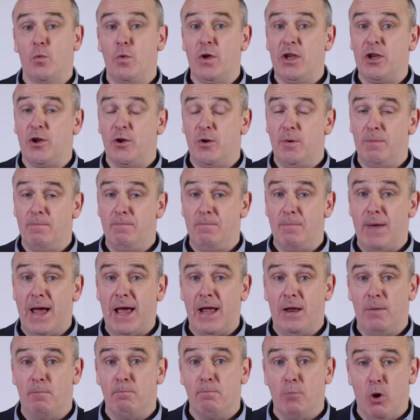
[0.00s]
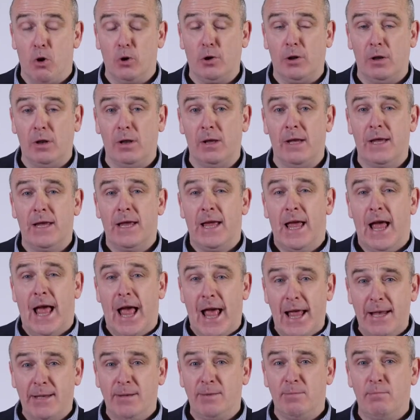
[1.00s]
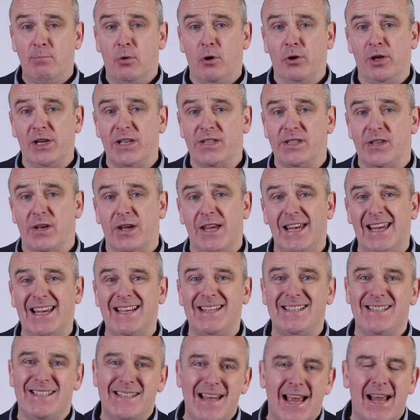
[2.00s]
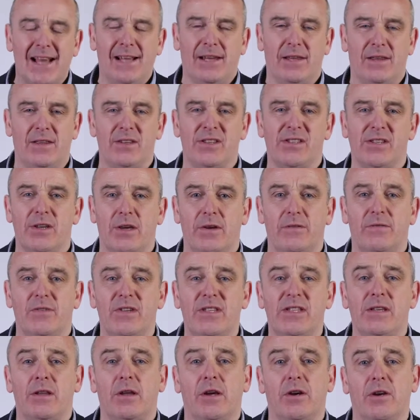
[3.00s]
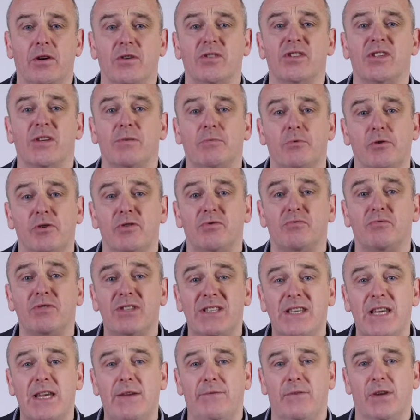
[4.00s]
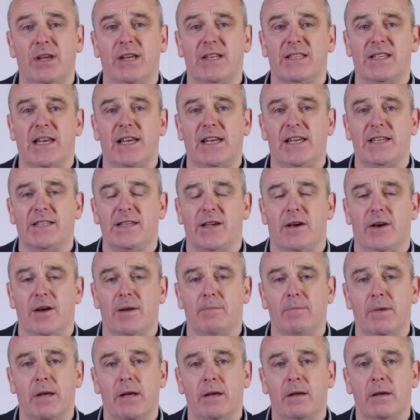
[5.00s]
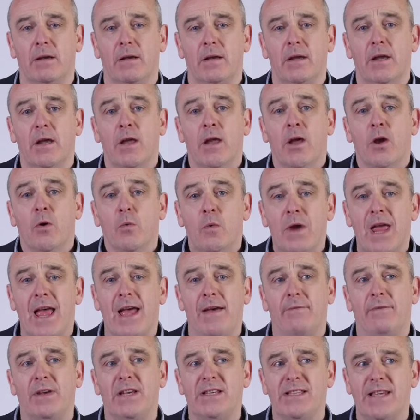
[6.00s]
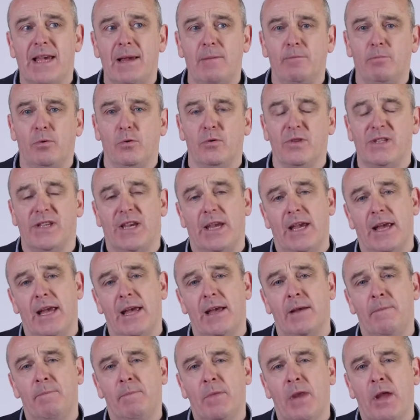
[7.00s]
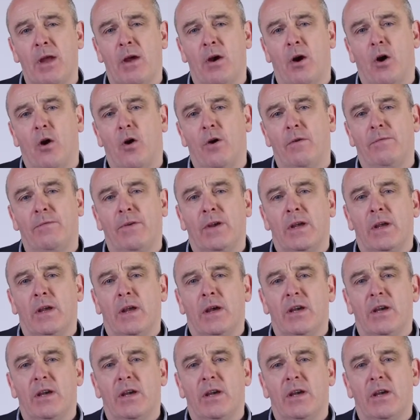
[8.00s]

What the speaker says: can model and monitor exactly the service that a customer is receiving at any time. We have examples here of a